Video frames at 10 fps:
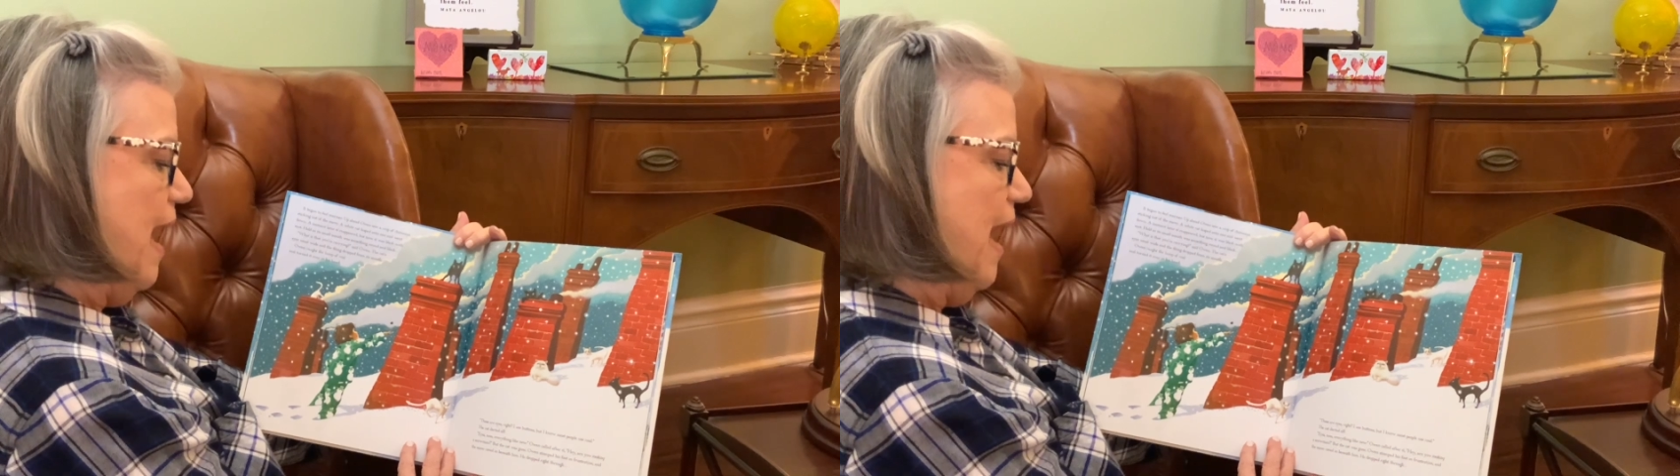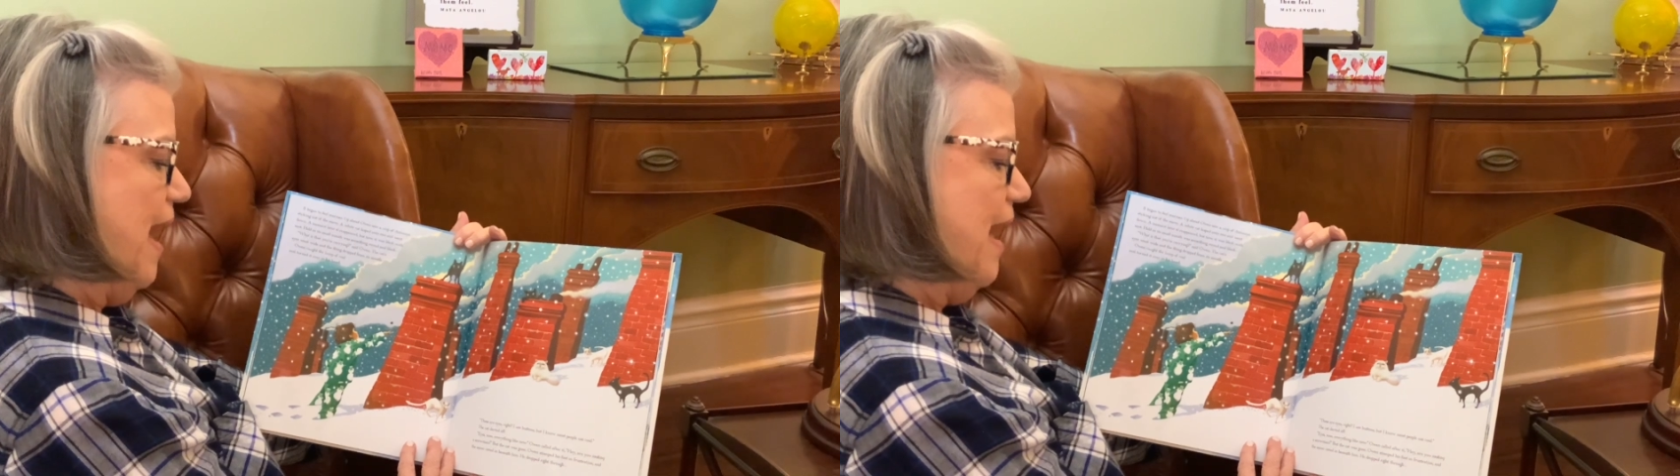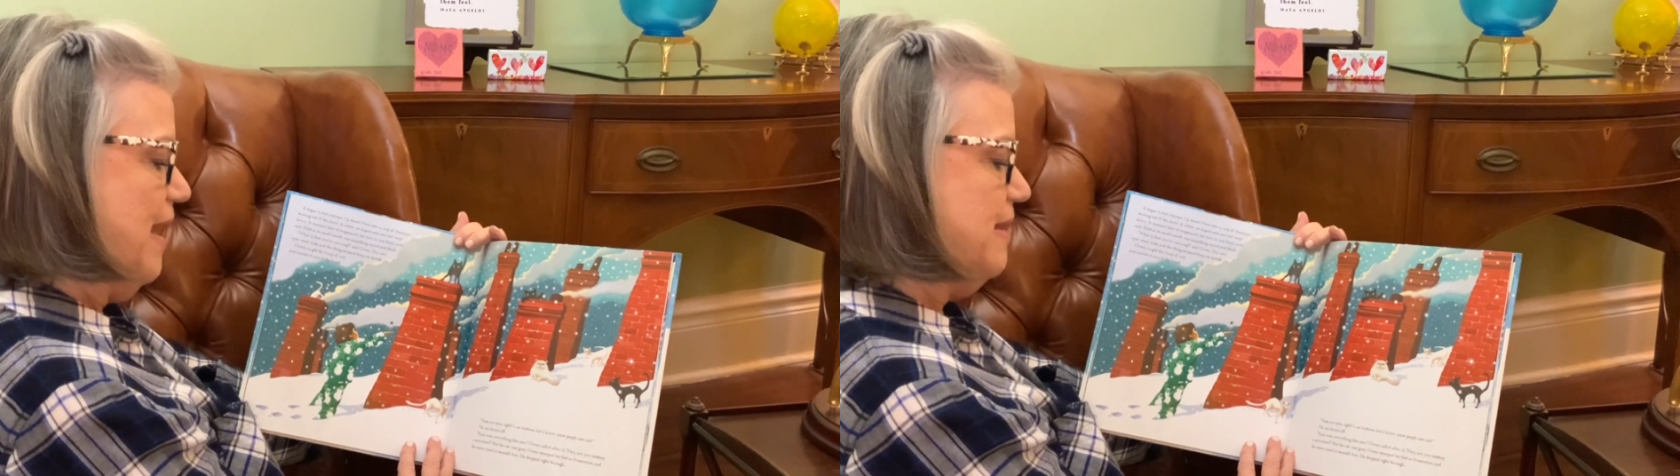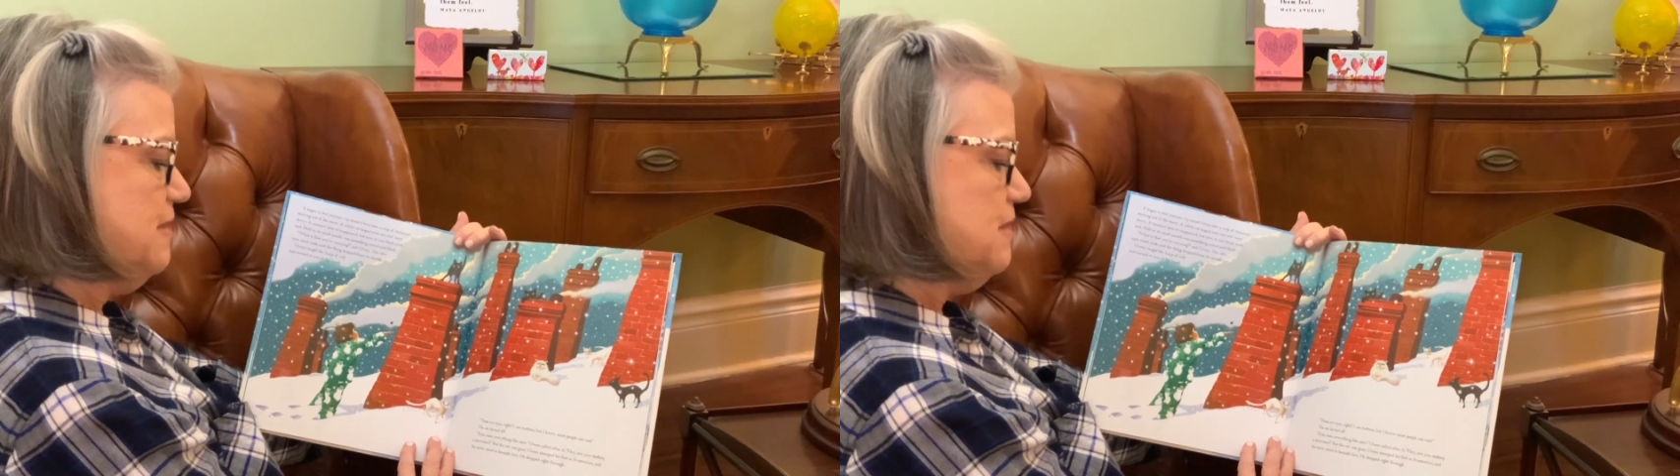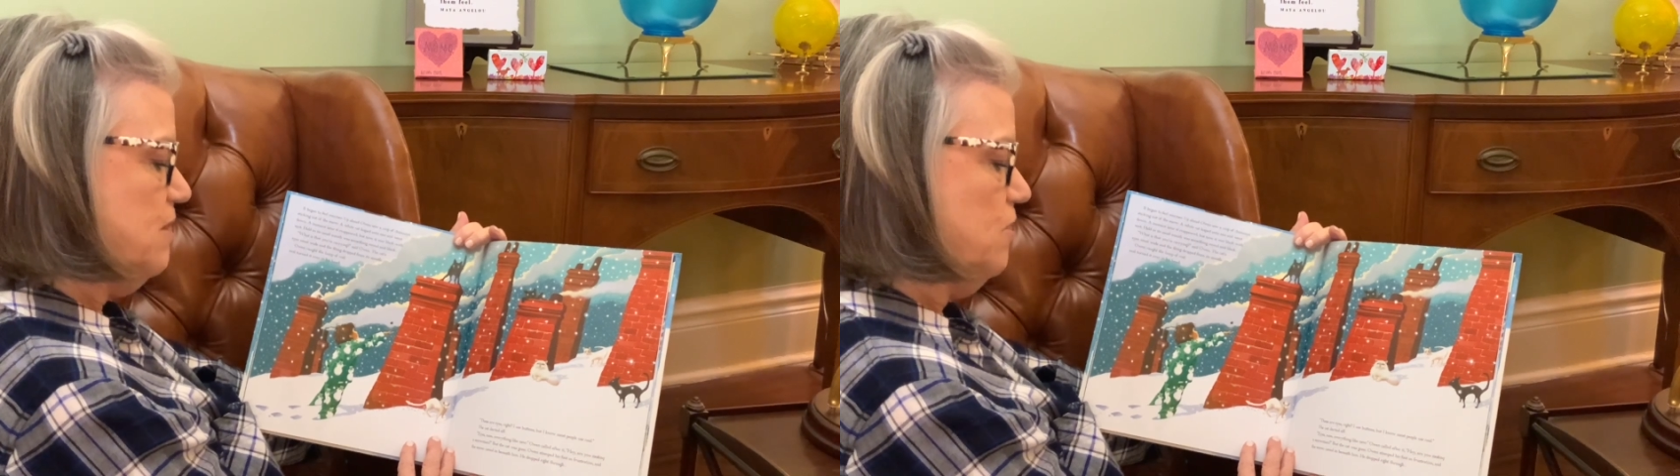
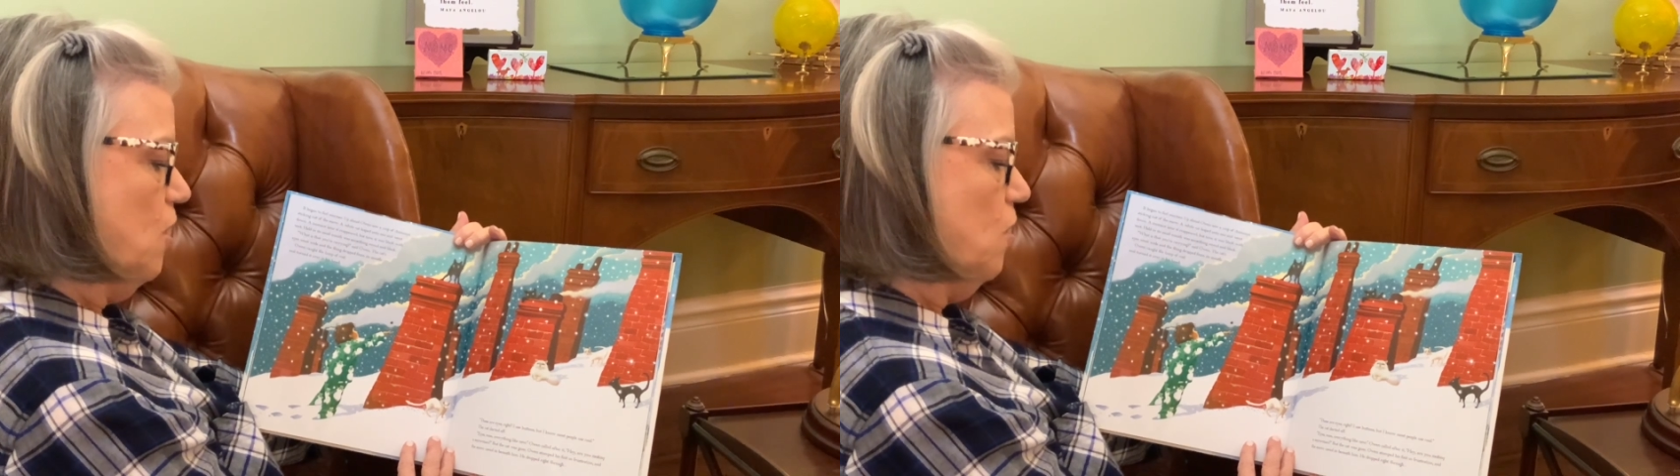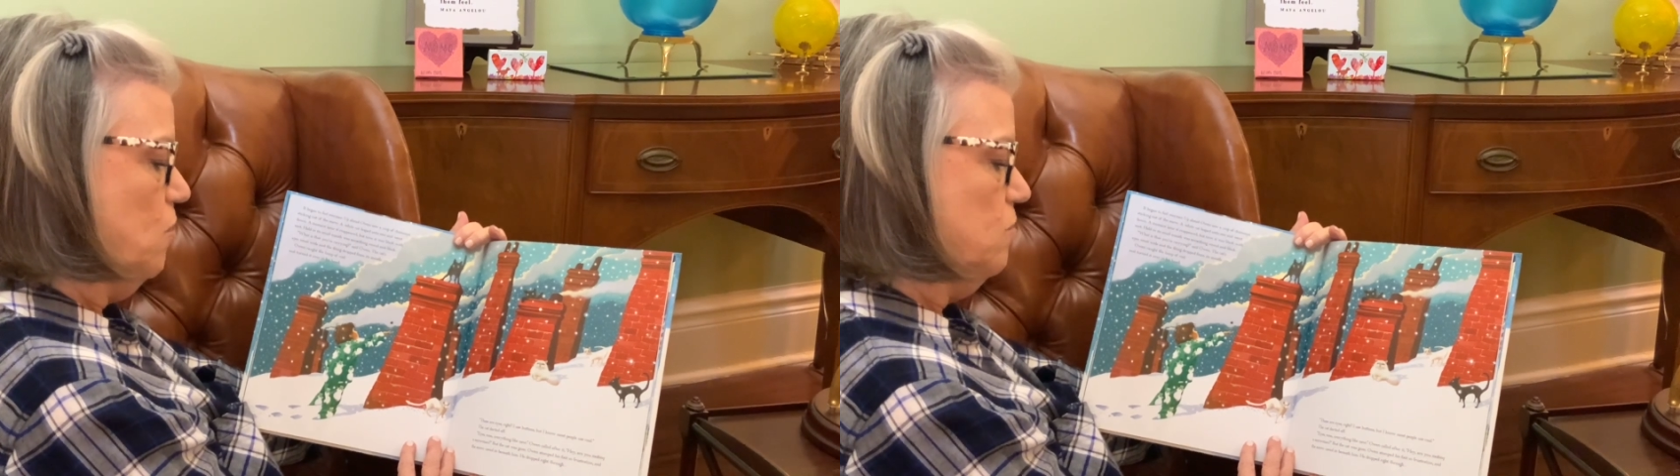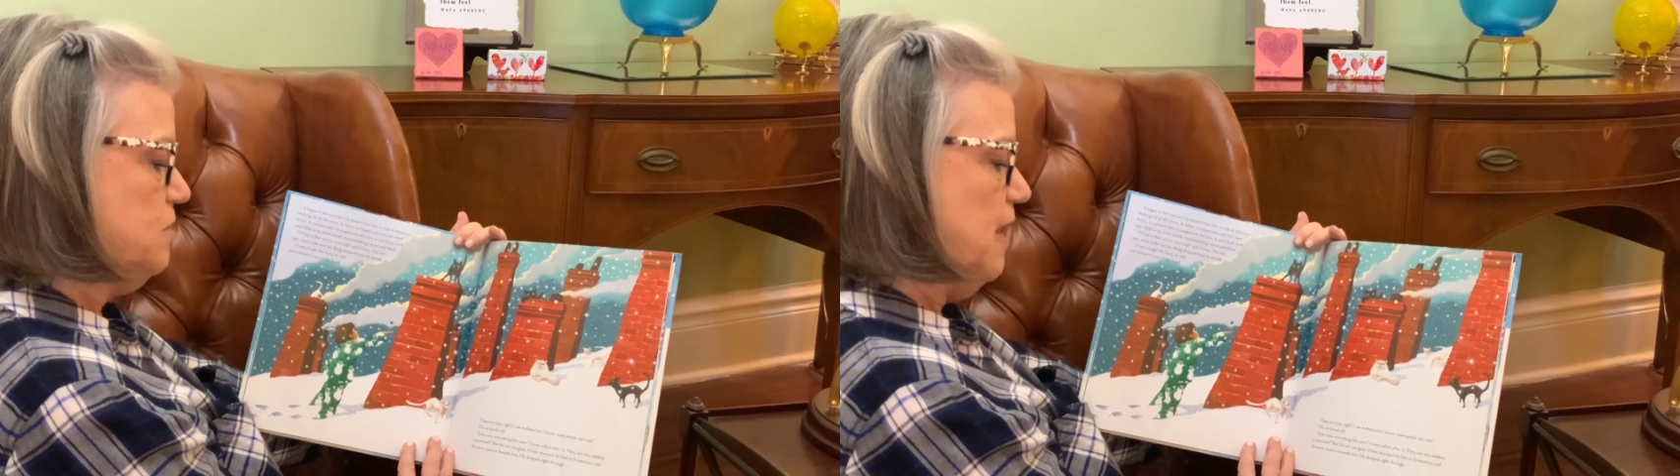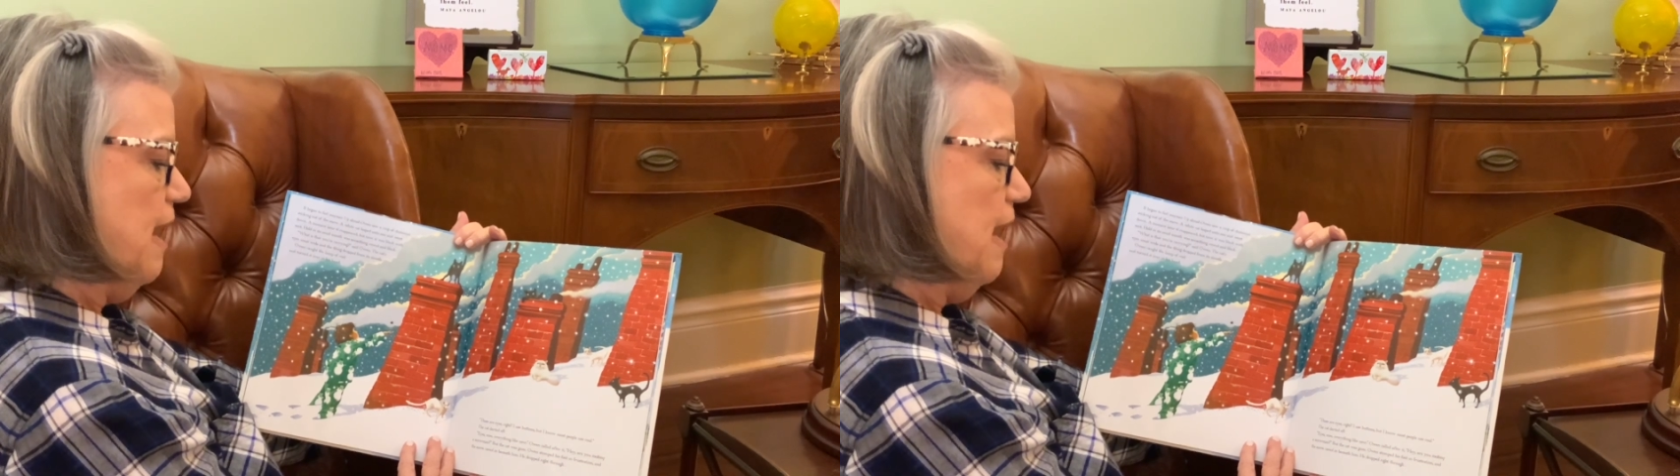Eyes, nose,